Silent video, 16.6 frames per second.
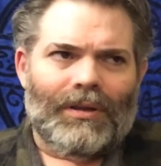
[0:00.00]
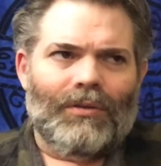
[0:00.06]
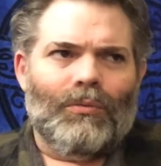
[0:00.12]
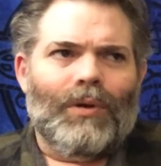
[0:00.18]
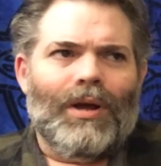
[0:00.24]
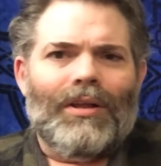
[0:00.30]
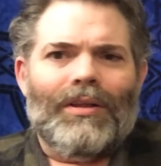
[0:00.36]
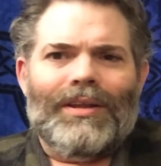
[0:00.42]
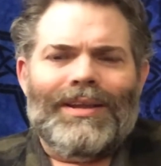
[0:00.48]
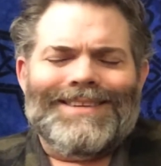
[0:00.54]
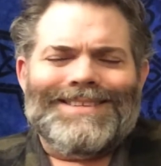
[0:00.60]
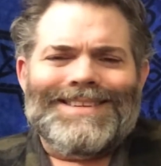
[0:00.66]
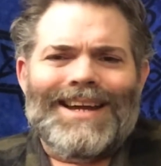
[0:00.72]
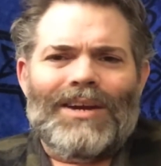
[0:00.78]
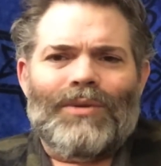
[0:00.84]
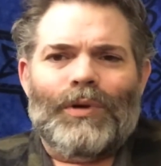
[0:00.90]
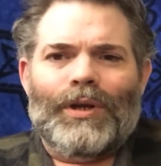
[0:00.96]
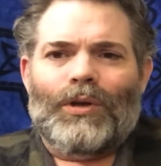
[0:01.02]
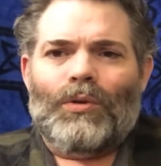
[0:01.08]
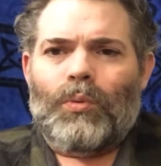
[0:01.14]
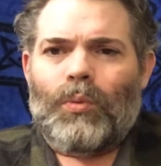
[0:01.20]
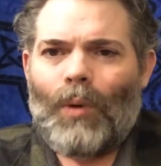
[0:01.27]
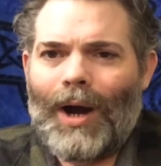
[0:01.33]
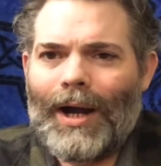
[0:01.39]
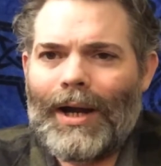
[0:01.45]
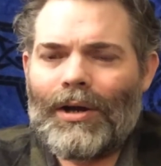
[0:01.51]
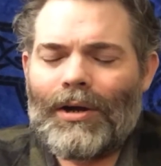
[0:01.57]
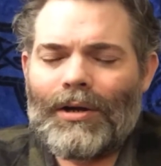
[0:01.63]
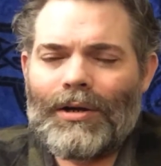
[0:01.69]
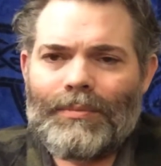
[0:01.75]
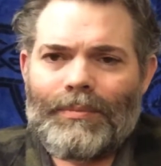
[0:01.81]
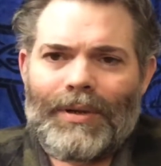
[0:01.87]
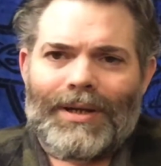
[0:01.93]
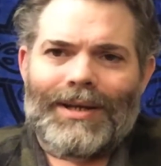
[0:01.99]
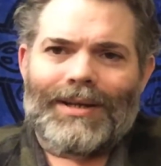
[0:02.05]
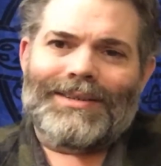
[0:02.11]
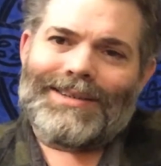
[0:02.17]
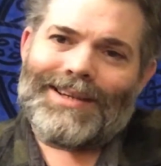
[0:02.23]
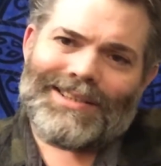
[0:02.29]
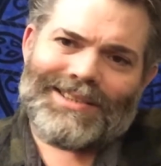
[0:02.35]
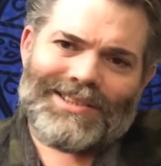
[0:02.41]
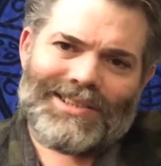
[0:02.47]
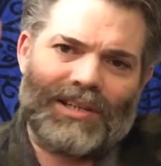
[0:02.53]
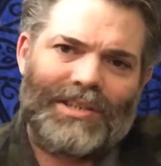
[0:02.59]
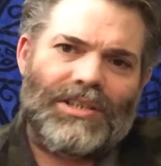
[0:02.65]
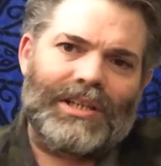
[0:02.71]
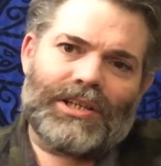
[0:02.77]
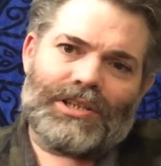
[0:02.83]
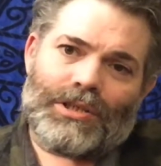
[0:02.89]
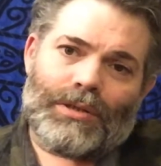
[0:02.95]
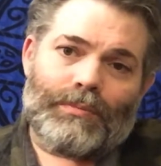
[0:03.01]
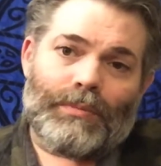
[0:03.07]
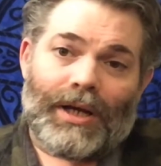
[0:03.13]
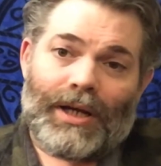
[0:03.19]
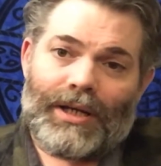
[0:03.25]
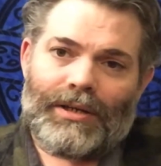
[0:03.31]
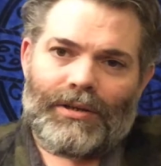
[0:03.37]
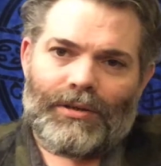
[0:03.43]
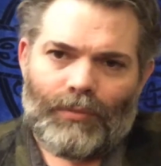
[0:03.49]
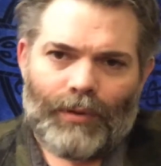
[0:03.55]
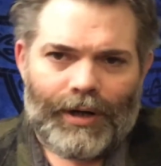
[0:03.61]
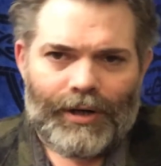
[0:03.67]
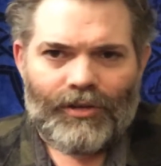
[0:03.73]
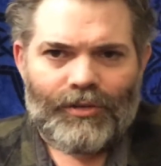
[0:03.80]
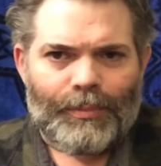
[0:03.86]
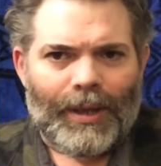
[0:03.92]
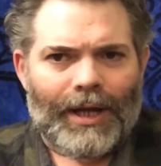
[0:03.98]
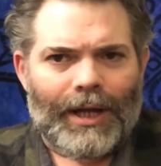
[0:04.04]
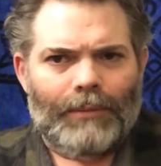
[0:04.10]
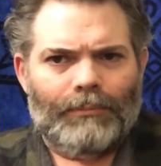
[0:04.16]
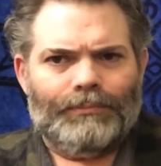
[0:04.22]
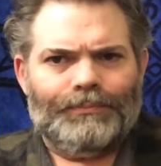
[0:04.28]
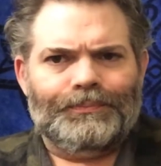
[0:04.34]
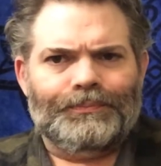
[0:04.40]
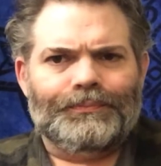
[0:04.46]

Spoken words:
Well, it's not required, but it does start to get your mind in the right spot.